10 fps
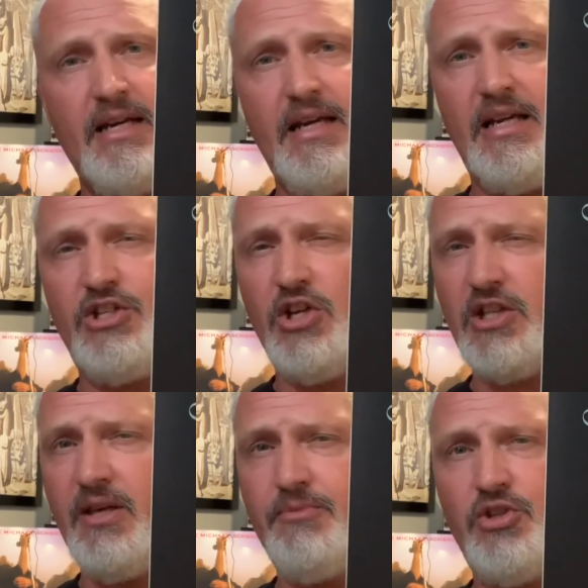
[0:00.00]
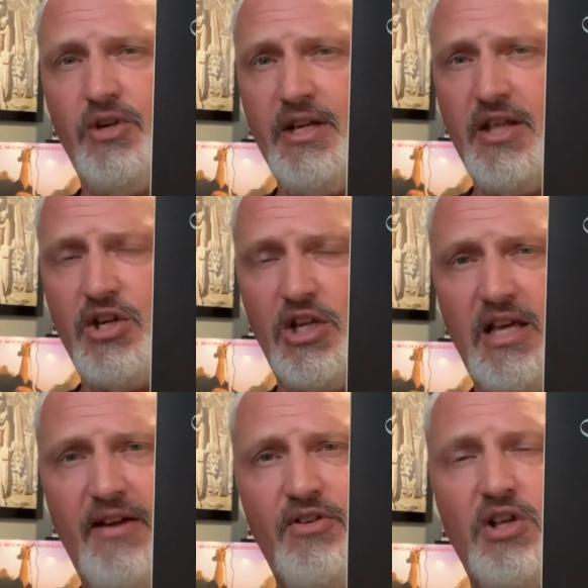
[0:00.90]
It took them to another
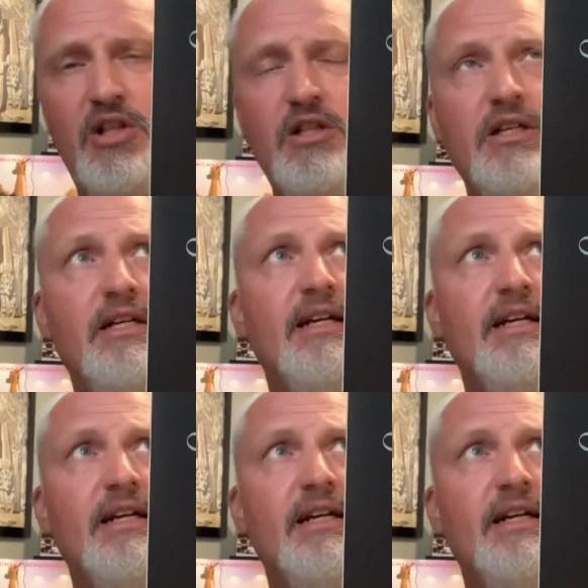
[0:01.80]
level.